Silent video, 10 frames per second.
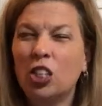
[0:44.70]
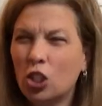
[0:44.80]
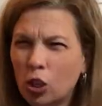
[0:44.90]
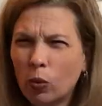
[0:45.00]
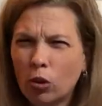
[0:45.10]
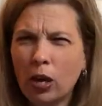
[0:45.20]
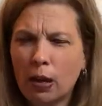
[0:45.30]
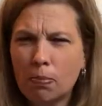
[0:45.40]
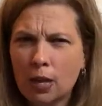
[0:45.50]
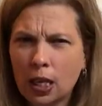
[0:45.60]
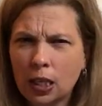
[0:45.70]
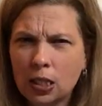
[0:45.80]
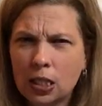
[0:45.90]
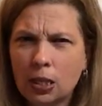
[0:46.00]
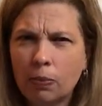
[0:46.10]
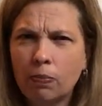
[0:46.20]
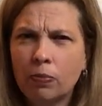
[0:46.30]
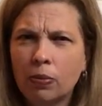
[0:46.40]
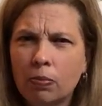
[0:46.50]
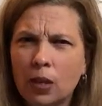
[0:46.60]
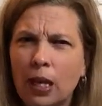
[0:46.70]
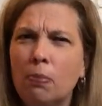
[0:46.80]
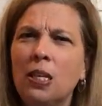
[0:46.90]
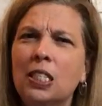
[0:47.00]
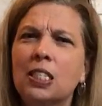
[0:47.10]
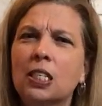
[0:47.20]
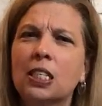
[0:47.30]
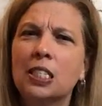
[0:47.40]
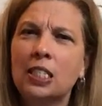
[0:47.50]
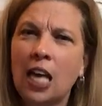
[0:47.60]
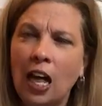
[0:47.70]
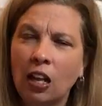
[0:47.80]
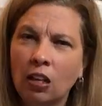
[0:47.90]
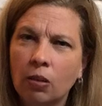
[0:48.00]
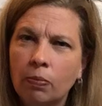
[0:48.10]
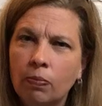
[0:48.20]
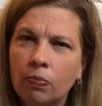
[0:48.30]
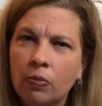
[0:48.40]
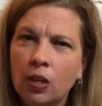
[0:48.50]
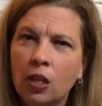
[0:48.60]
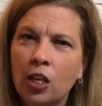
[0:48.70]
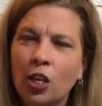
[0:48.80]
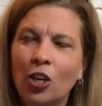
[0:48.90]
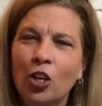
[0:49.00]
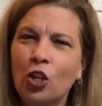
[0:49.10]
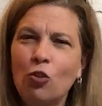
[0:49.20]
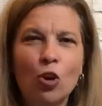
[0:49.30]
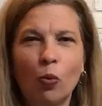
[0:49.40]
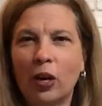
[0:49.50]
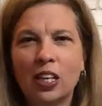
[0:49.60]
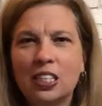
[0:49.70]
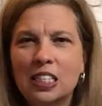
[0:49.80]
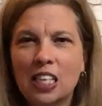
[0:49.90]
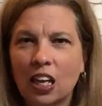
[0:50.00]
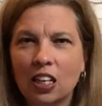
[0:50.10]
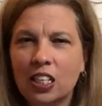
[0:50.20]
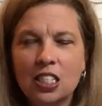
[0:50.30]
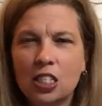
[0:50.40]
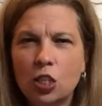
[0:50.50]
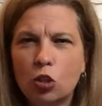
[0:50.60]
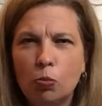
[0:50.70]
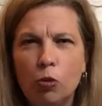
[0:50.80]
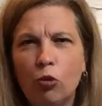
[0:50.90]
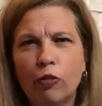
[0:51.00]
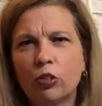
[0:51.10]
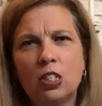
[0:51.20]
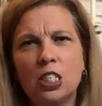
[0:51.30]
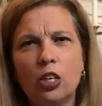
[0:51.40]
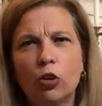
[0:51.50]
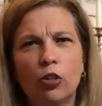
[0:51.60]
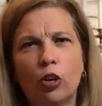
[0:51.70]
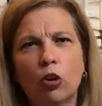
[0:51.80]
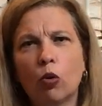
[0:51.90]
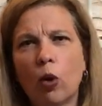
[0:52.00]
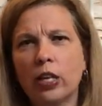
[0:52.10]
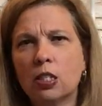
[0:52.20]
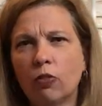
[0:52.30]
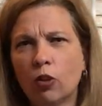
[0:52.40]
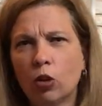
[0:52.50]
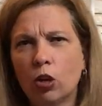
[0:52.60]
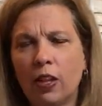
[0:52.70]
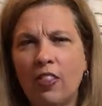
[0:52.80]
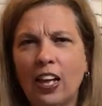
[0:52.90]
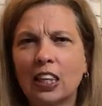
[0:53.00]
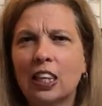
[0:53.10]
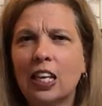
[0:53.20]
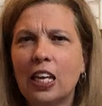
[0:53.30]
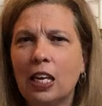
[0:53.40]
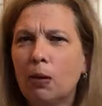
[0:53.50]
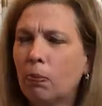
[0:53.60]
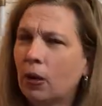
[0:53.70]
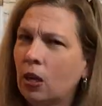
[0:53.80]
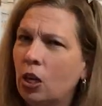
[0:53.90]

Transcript: Do you know what her name means? It means gazelle. You know what a gazelle is. It's those beautiful deer that are graceful and they leap.